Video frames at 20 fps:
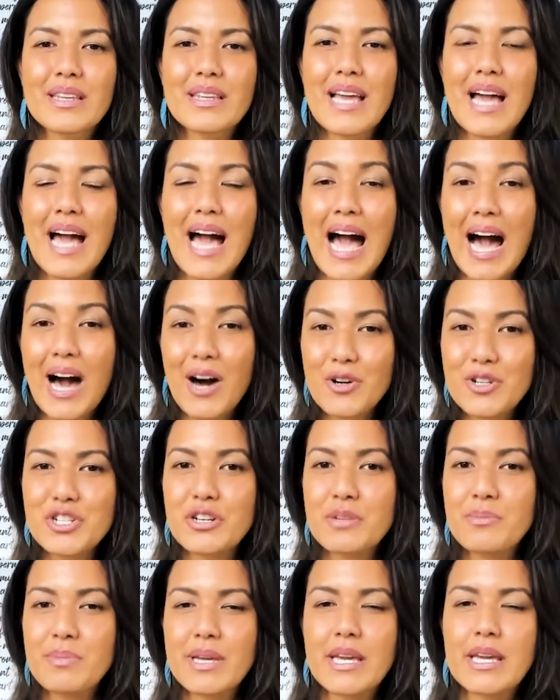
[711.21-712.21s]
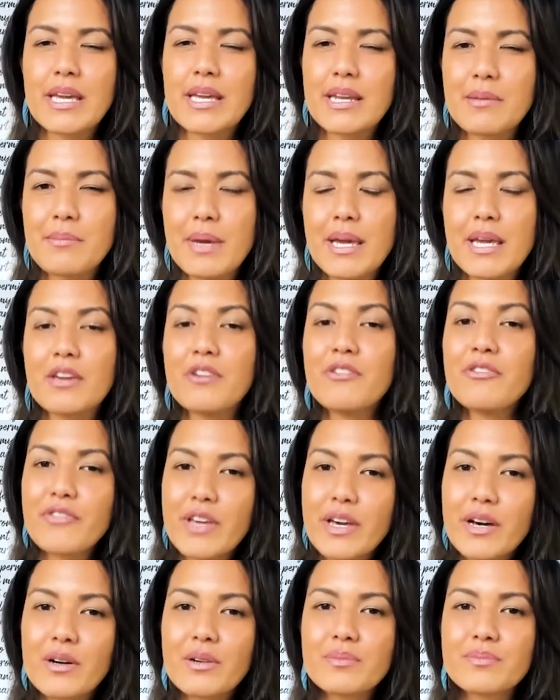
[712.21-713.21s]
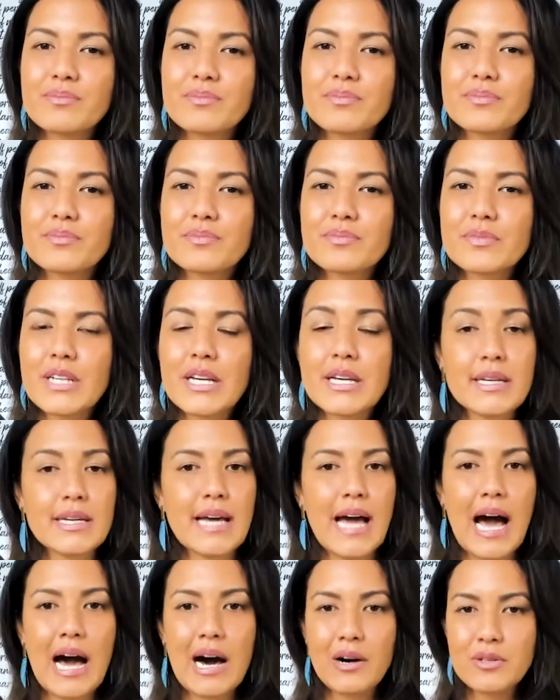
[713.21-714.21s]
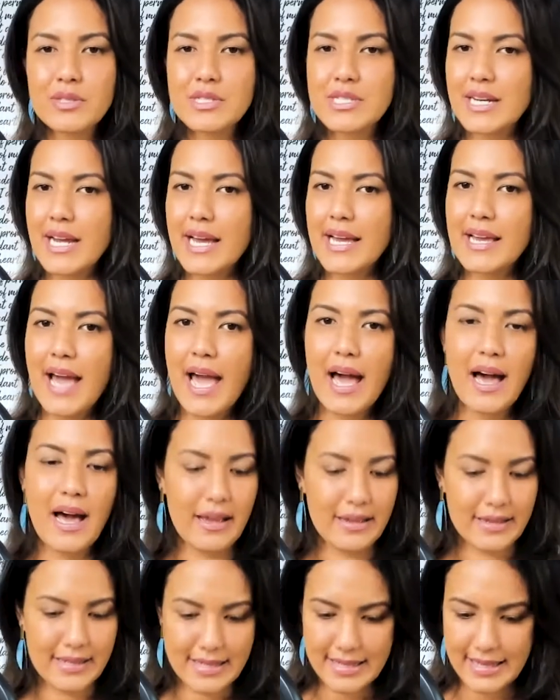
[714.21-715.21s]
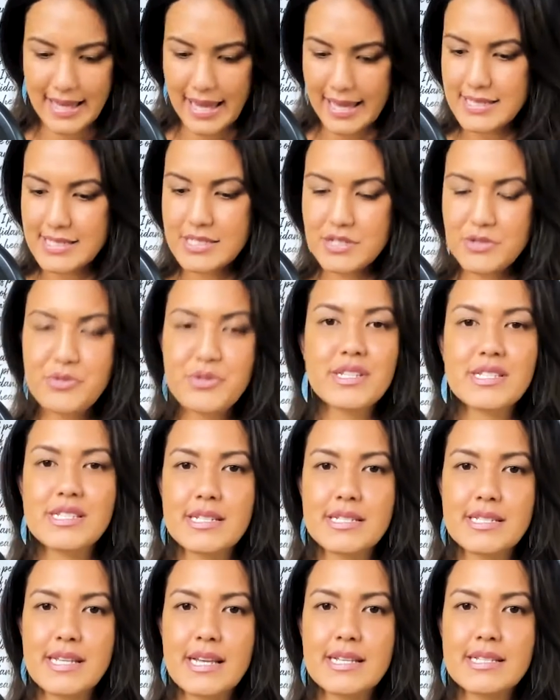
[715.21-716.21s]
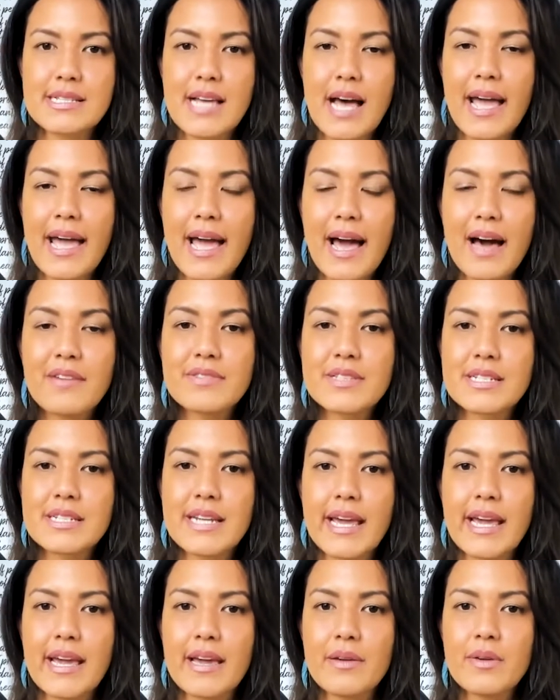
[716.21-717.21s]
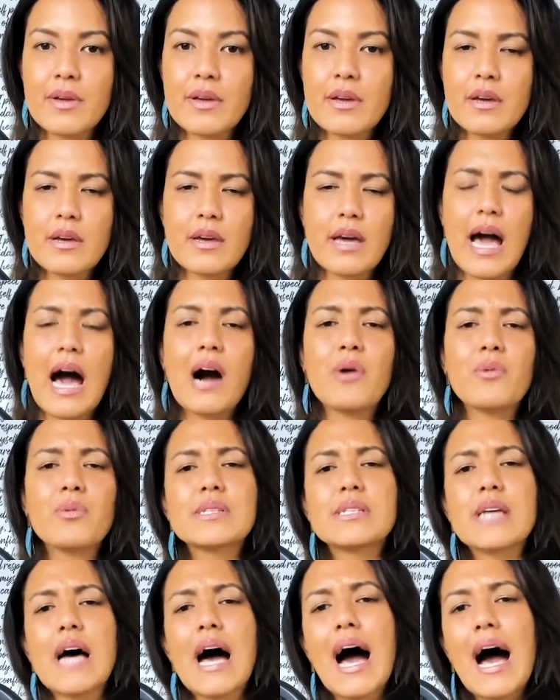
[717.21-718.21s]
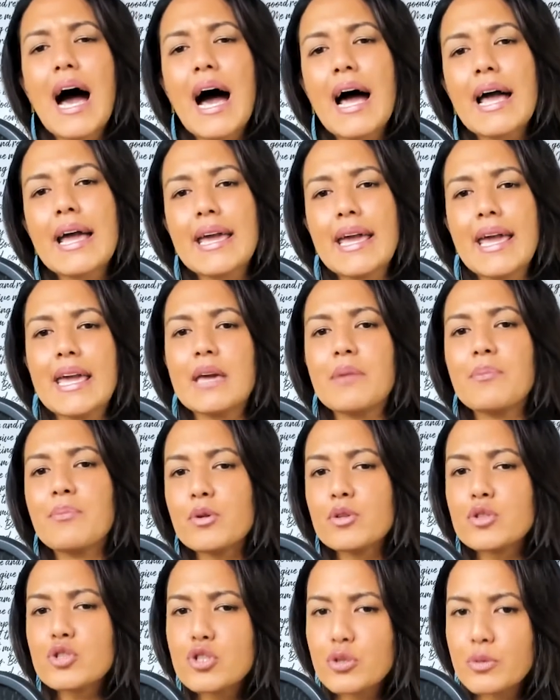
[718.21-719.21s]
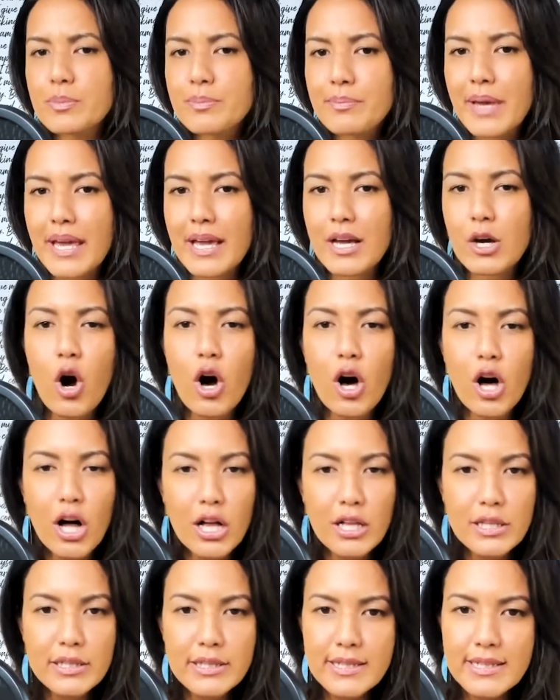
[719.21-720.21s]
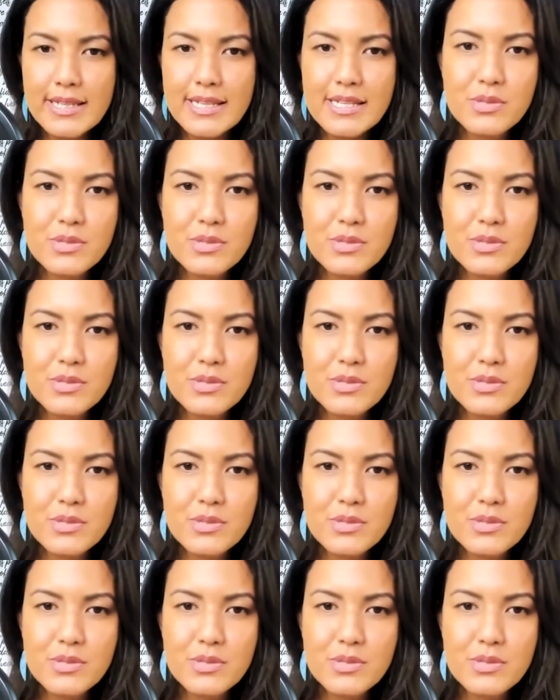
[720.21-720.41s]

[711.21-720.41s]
how should a bikini make you feel? How did I get to the success I have today? How was I able to make all of these